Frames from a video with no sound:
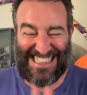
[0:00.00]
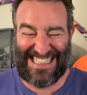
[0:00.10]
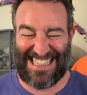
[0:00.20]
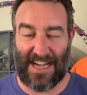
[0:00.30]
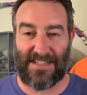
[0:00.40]

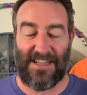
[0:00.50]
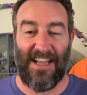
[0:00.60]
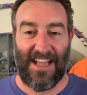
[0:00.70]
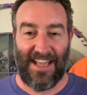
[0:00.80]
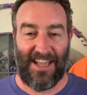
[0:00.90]
just
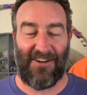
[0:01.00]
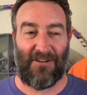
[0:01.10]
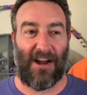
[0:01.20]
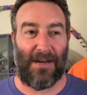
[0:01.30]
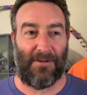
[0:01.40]

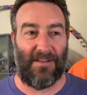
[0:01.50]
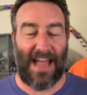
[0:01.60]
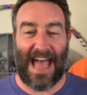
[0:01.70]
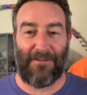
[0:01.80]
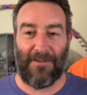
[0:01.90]
incredible.
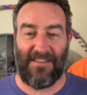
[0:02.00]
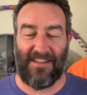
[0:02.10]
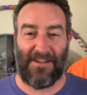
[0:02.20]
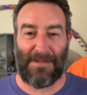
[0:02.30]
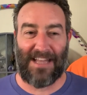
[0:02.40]

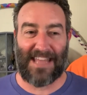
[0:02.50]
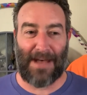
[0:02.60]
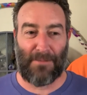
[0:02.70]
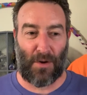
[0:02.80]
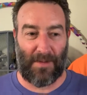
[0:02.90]
Everything about
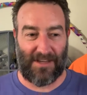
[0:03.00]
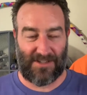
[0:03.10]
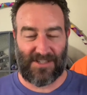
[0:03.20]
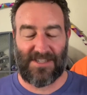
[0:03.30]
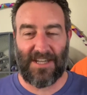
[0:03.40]
that moment
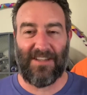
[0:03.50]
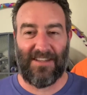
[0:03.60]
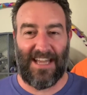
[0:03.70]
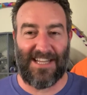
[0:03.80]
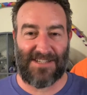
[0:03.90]
still
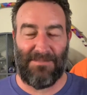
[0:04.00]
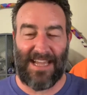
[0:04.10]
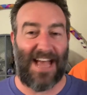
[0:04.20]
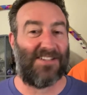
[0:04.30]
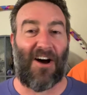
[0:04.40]
hits
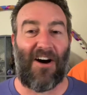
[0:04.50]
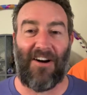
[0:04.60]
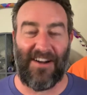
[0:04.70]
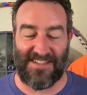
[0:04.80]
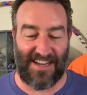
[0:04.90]
me as
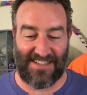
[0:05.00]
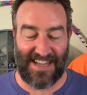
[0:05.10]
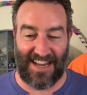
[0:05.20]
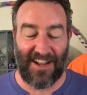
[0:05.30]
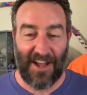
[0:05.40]
hard as it
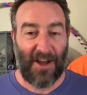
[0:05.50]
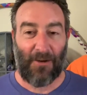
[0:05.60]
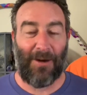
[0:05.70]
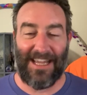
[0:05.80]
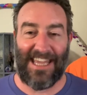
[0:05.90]
did
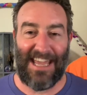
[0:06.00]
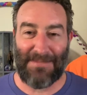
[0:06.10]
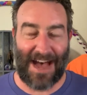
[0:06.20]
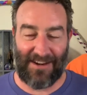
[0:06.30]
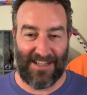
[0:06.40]
when it came
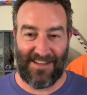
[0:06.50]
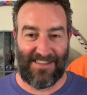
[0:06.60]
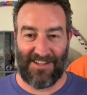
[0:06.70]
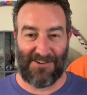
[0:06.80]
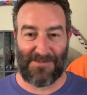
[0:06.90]
out in
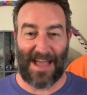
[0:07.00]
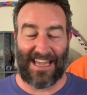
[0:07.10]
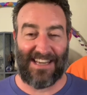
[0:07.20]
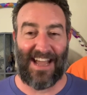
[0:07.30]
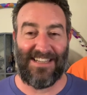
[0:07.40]
theaters
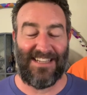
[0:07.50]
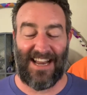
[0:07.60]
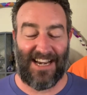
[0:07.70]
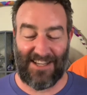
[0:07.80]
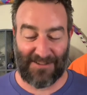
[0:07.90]
back in nineteen
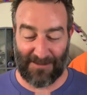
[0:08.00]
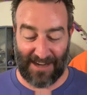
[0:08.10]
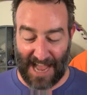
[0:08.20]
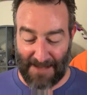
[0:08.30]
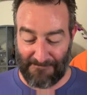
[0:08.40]

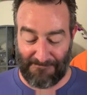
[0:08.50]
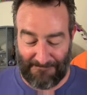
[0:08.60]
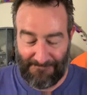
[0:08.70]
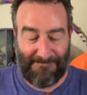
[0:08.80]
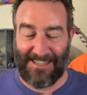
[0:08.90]
eighty-three. I'm,
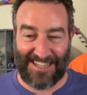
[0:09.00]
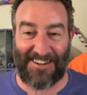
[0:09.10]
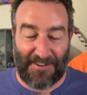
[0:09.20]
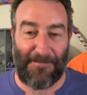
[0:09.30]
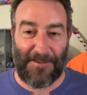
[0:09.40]
you
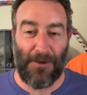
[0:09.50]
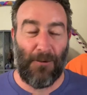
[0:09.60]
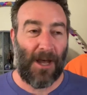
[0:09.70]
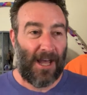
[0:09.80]
know, if you,